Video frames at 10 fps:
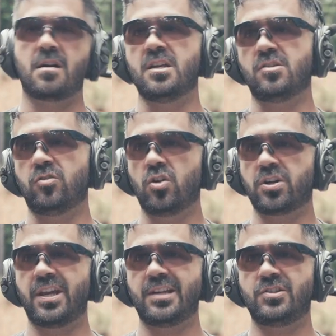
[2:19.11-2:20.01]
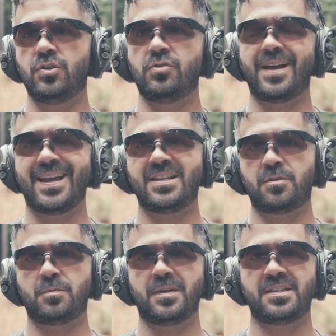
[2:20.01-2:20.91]
is looking to a
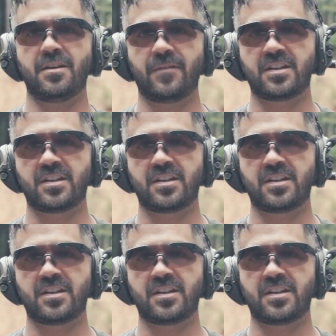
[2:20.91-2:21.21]
specific